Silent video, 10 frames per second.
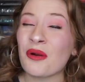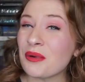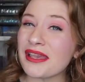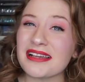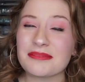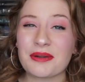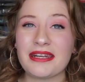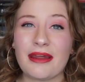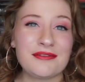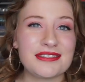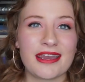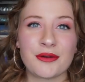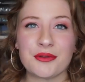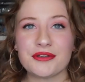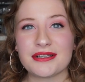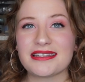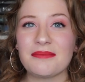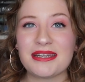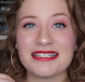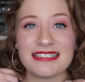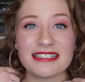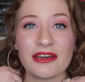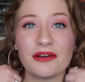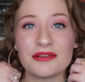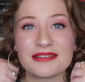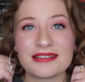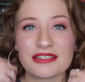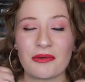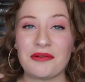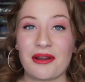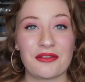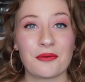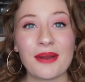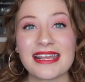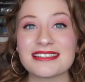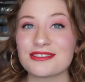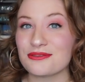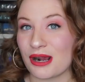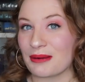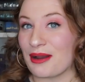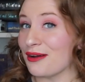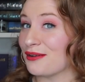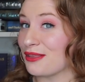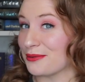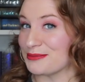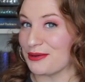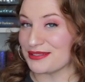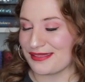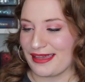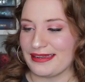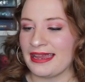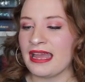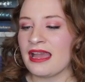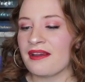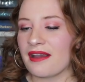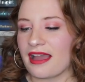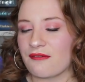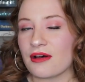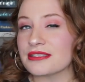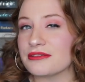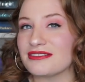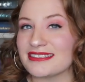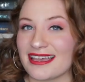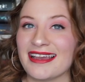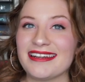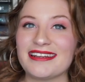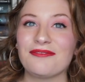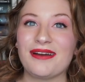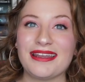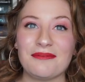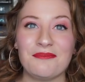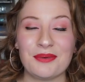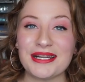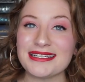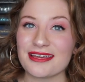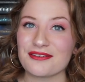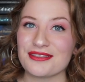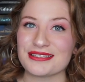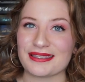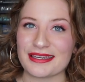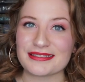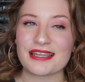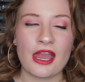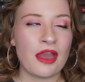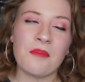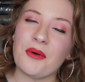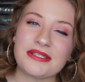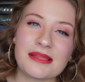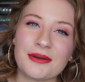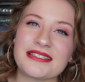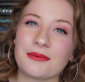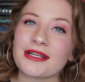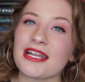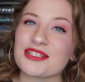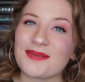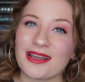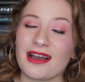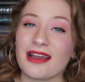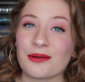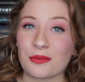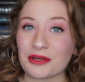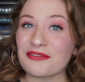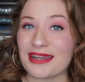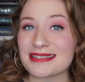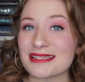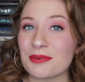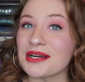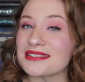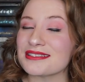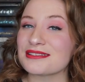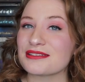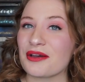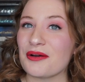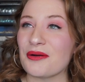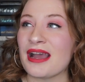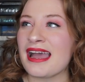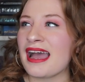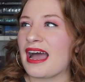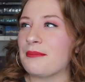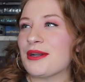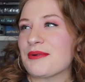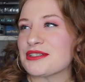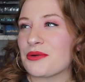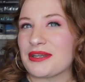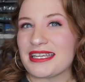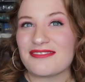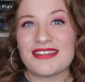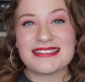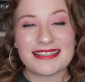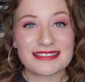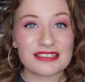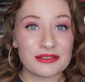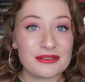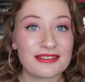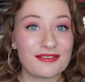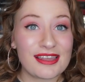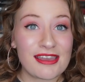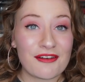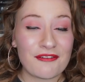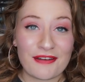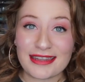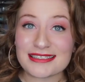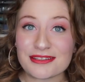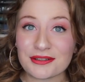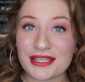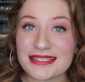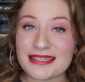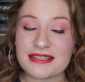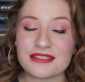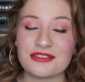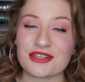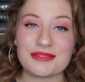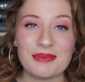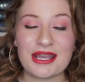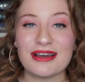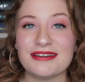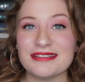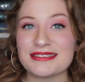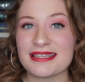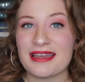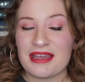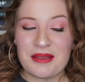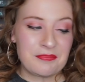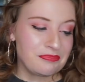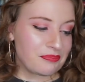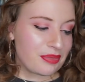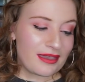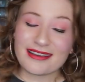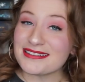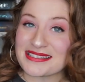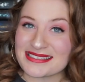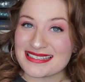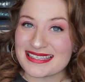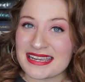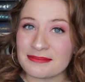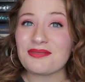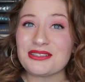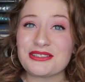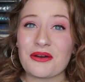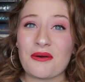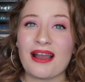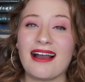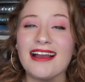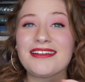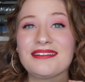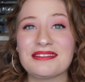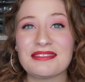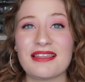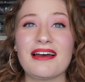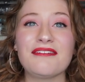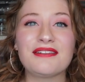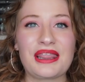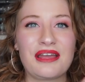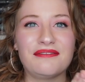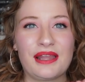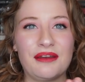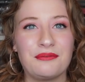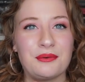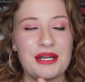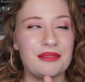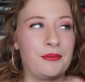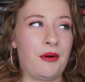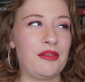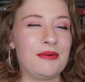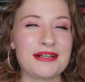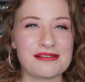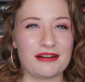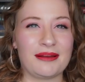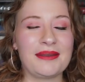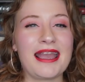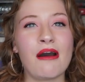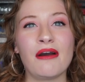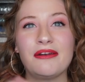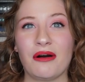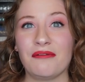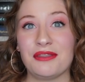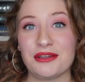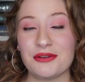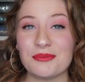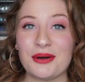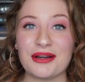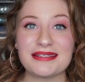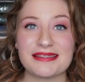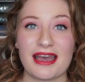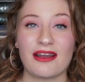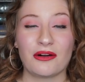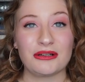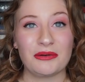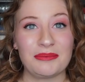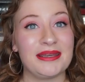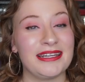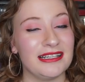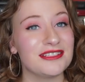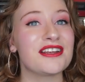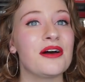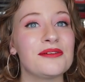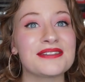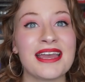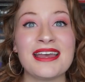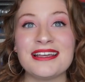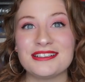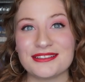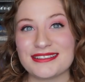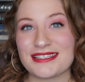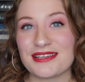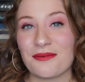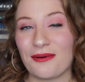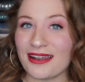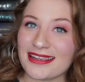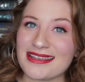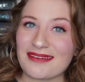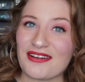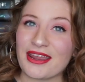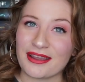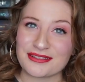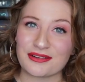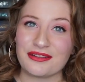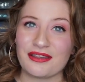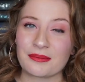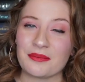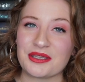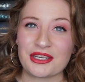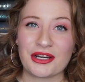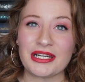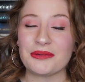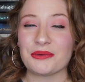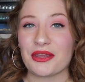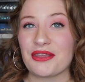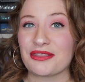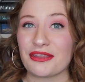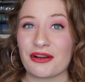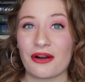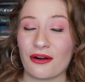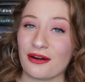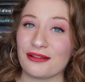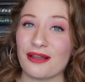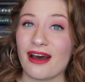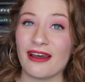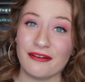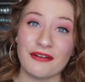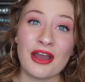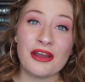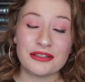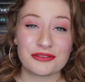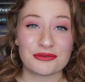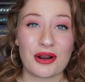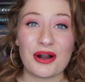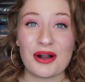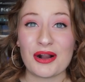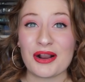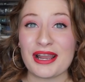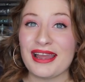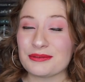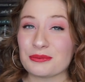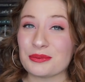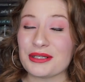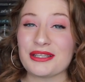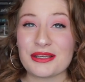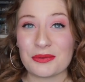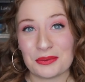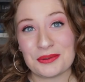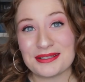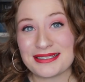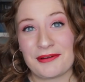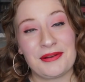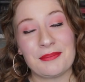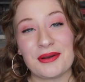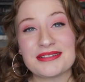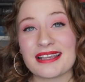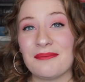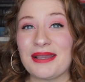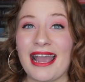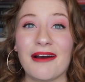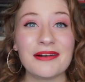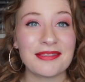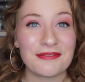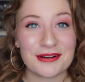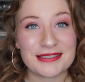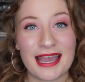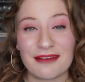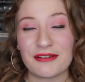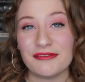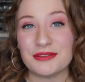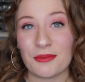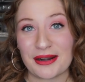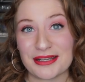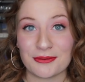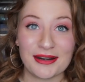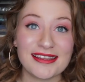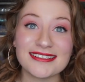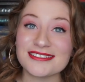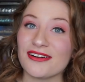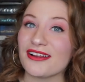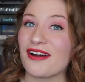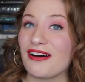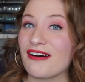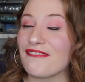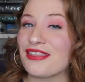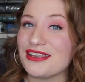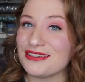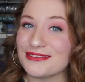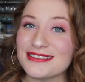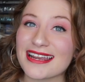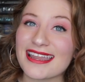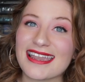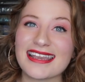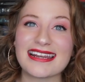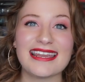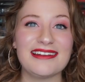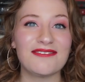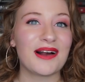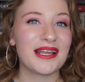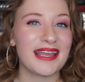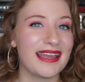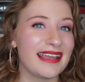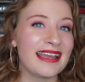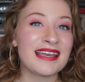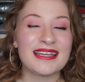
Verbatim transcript: really hasn't been announced yet, or there's not that many details, so I'd rather wait to talk about those books then. I've also decided when putting together this list, most of the books that were catching my eye were fantasy books, so I'm pretty much going to keep this exclusively fantasy releases just because consistency. So I love, love, love reading through all the books that are coming out and all of the new books that are going to be hitting shelves to see what I can get my hands on in the upcoming year, and I really think that there are a lot of strong, really cool sounding books coming out in the first half of 2020, starting off the new decade in YA